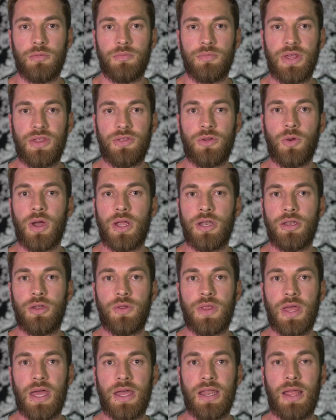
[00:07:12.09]
Please go ahead and
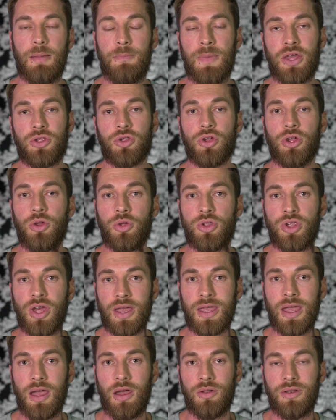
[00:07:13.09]
do that. And make sure you
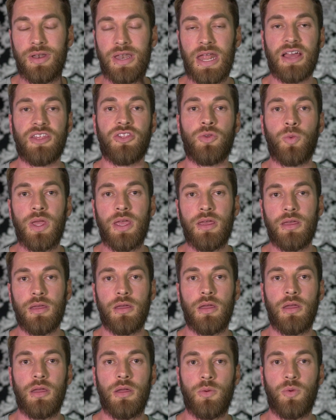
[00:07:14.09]
check out next week
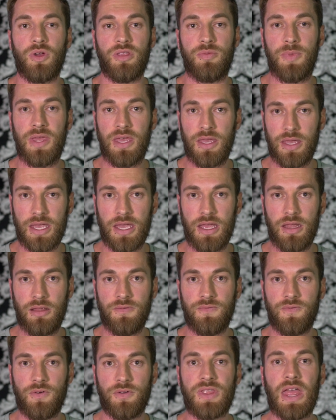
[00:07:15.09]
with me again
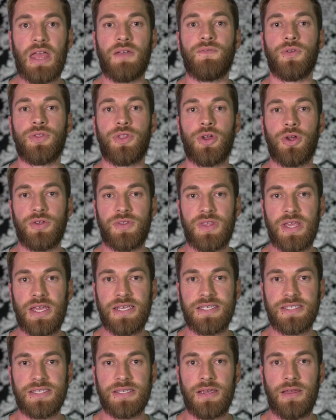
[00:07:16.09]
for Thankful
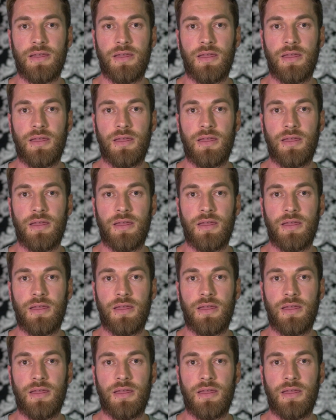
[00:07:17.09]
Thursdays,